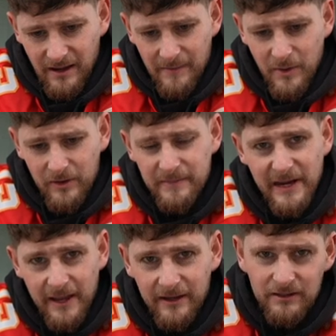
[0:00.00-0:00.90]
not going to be
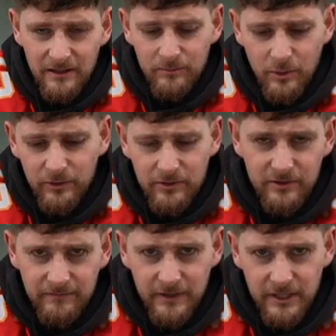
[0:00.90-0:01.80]
like, oh, well,
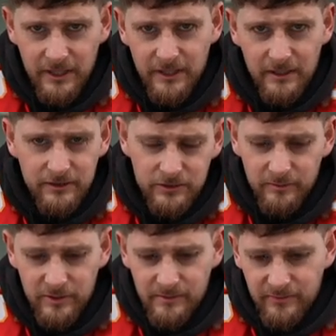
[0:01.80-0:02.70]
you're an idiot,
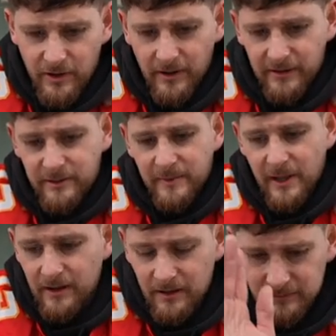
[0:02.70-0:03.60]
stop using pronouns. I'd be
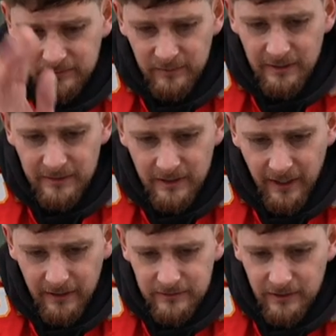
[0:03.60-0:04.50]
like, oh, well,
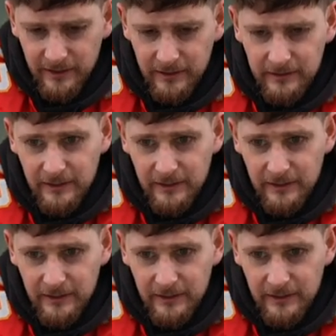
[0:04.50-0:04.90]
okay, sorry.